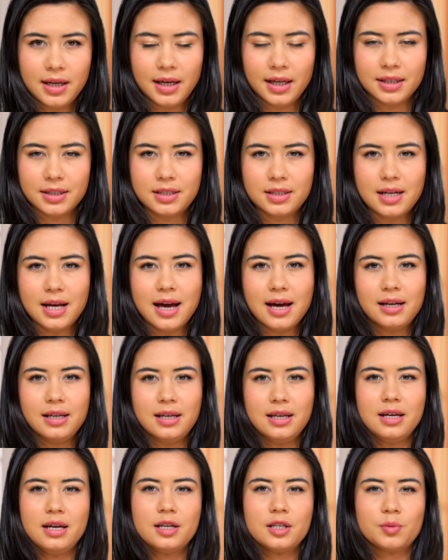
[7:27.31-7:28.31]
Instead,
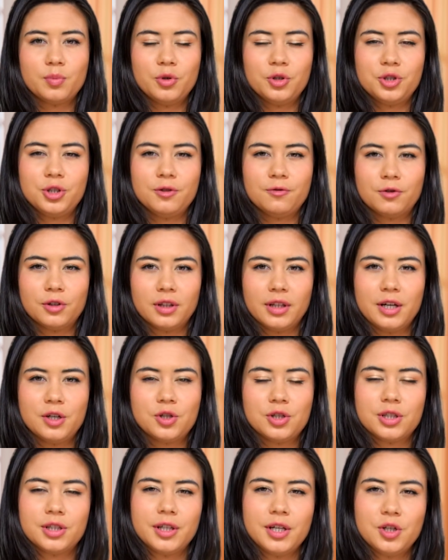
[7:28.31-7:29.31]
he is pushing for
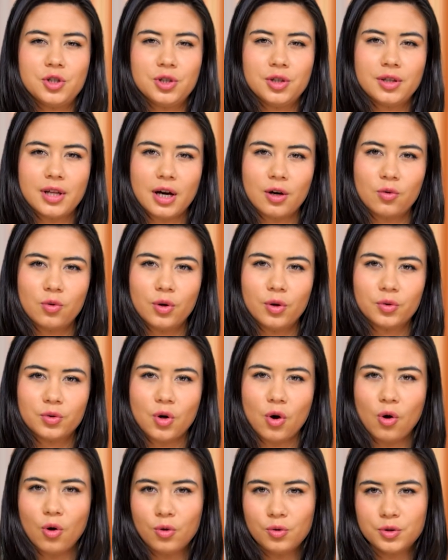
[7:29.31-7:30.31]
legislation that, quote,
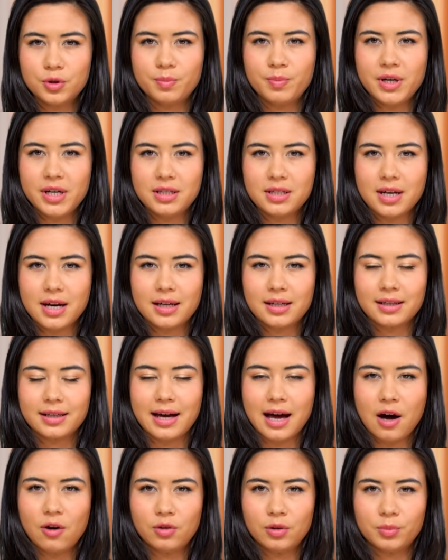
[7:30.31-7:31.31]
holds big tech
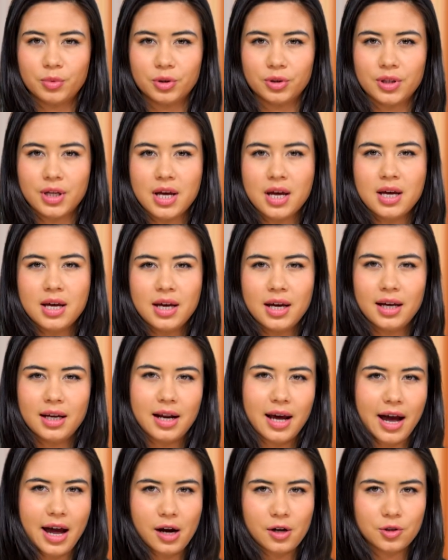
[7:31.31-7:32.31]
accountable and
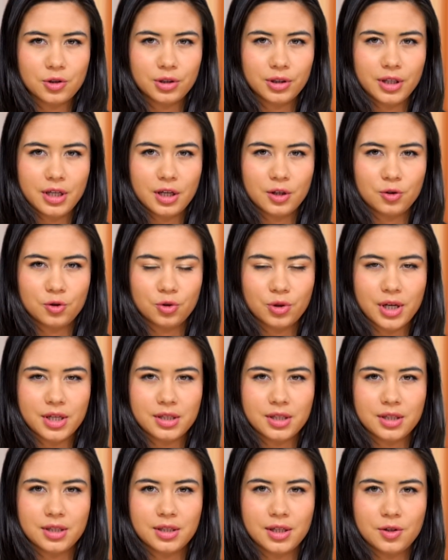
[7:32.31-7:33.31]
actually
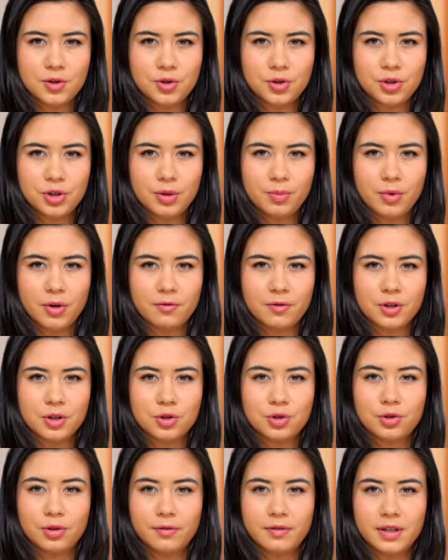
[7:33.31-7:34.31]
addresses censorship of
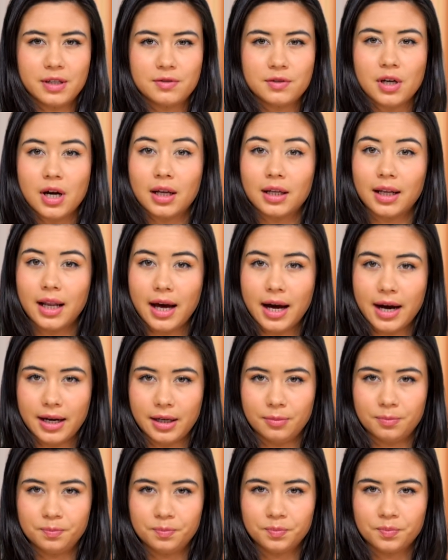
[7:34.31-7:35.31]
conservatives
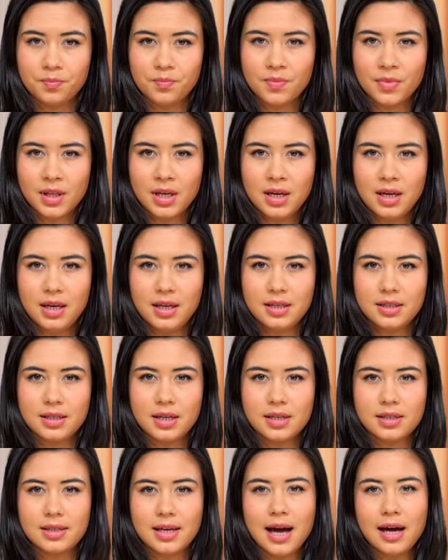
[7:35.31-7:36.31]
online. He
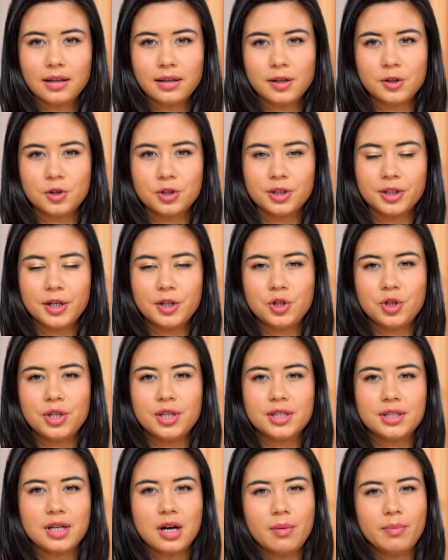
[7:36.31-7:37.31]
says that legislation
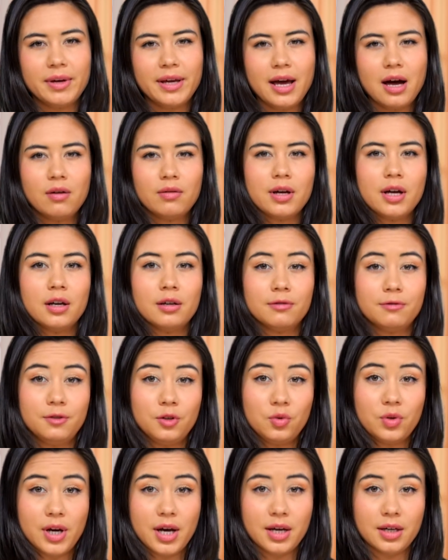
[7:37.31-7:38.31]
is coming out in a
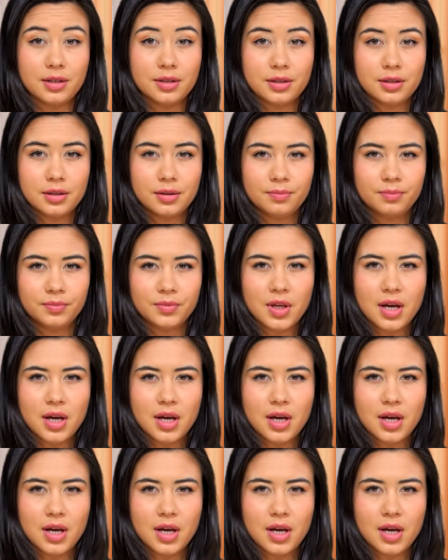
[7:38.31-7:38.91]
few days.